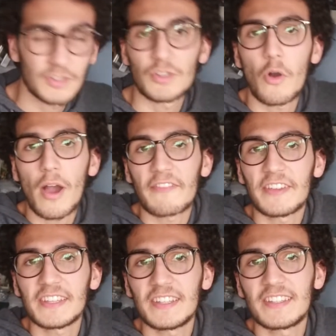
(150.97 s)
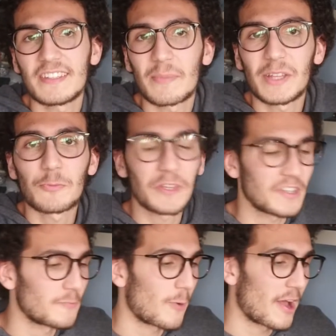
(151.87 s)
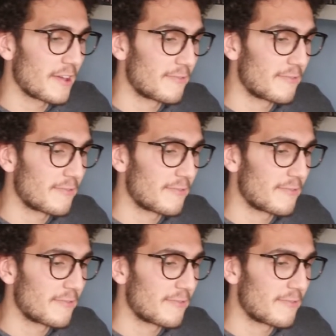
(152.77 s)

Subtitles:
So I think this is the main reason why